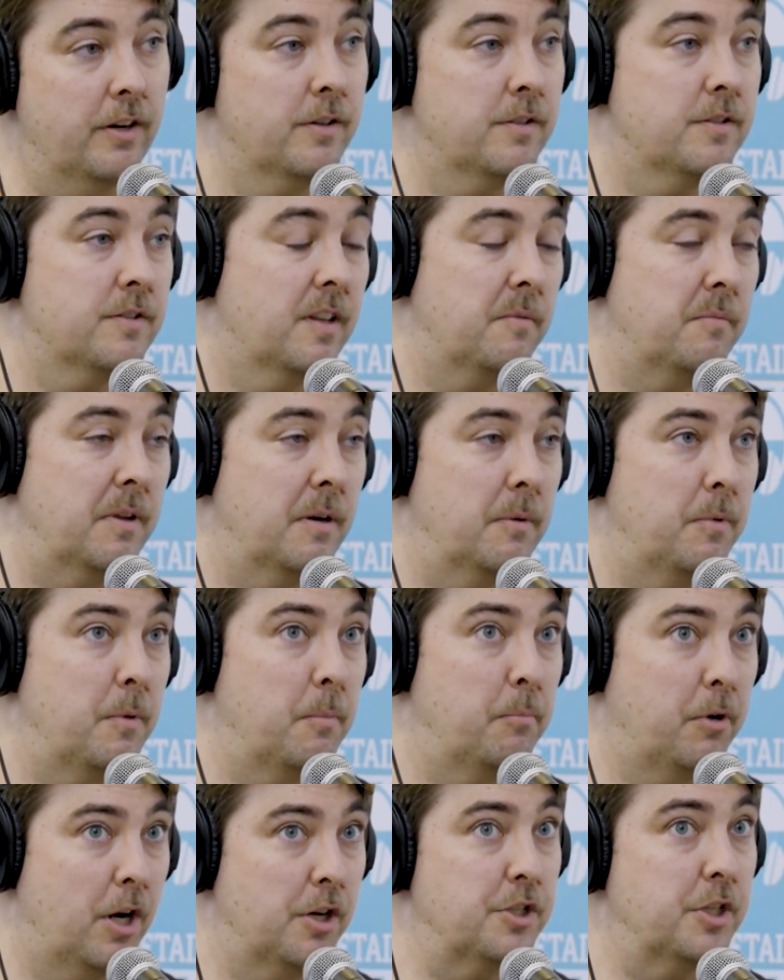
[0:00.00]
And so I've been the
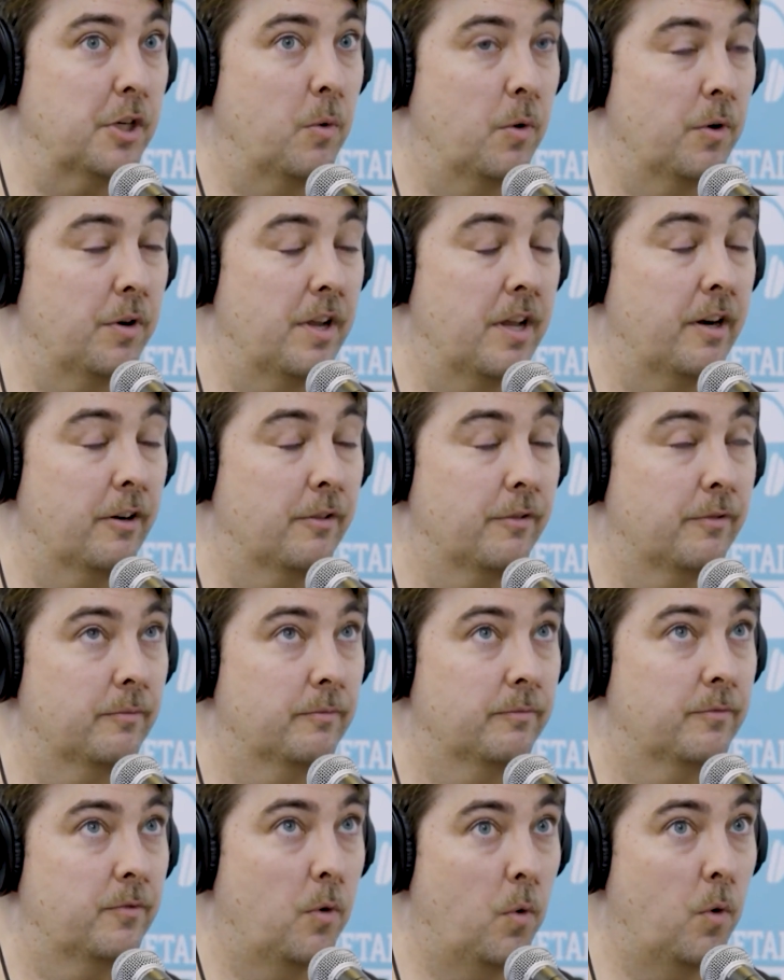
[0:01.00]
project coordinator
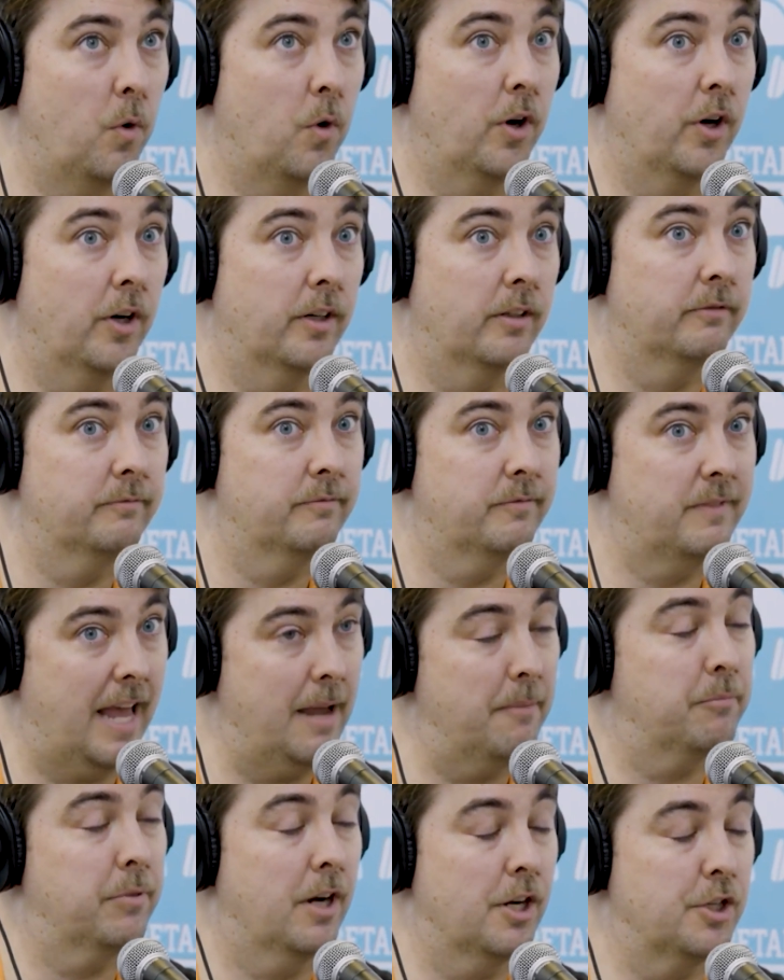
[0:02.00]
for
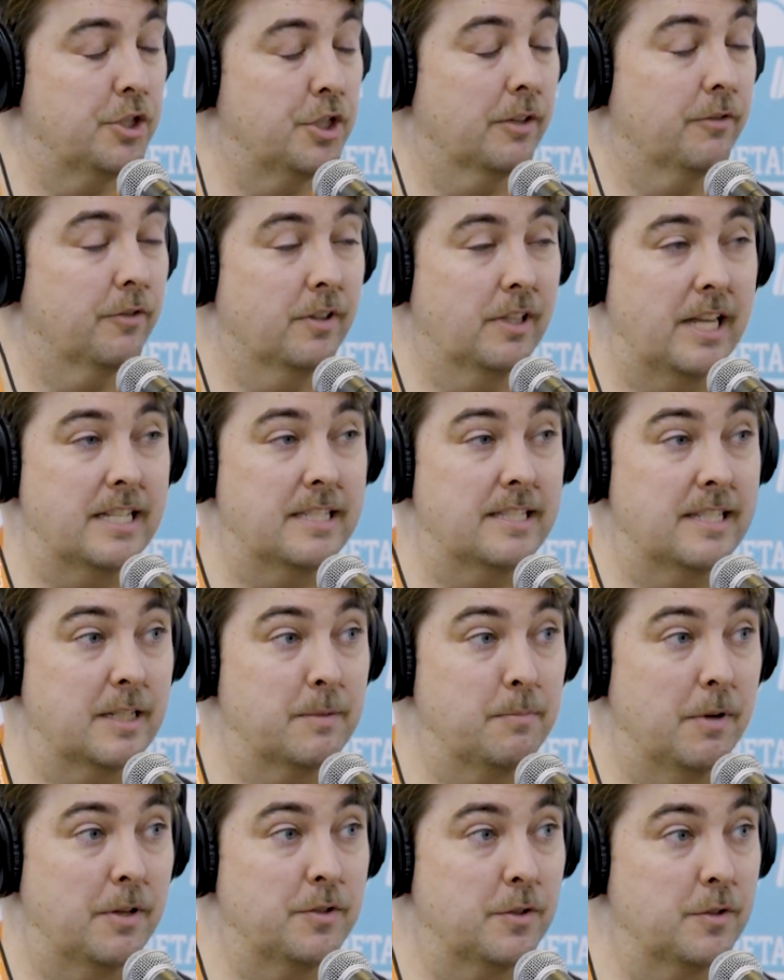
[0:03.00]
that project for the last 6
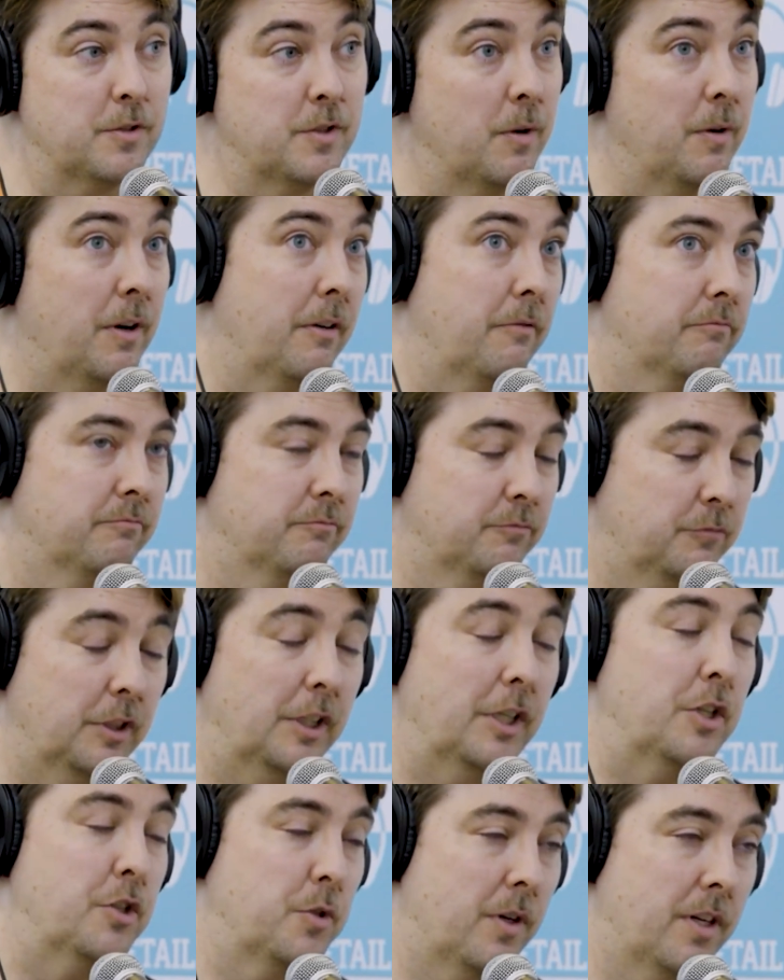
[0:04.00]
months or so, and I
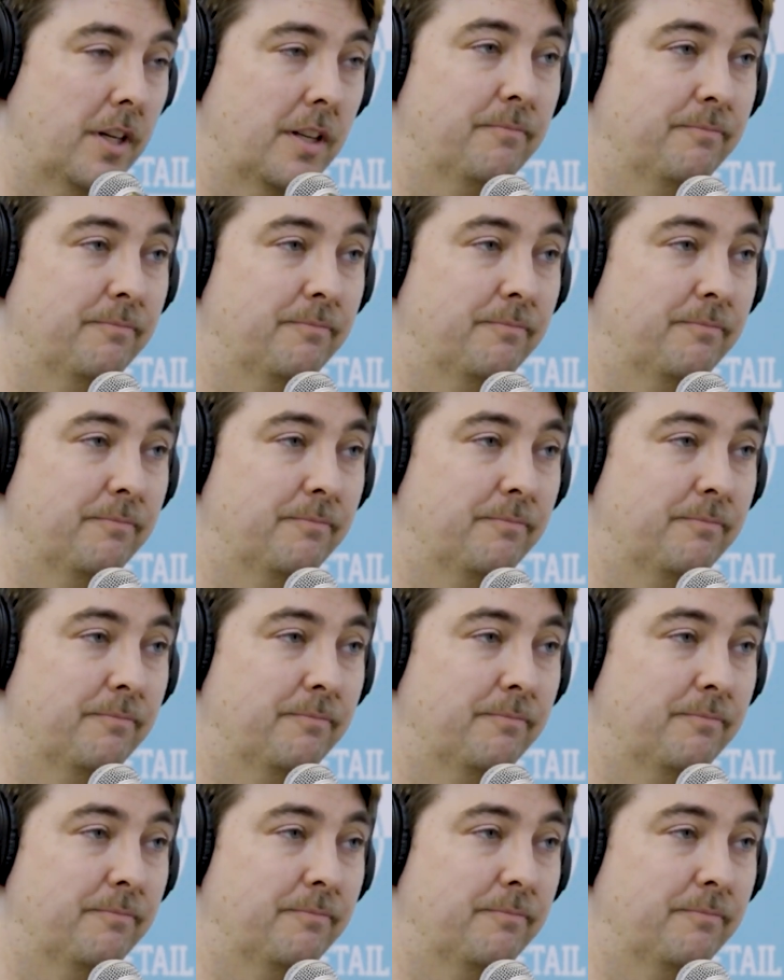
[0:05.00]
really enjoyed it.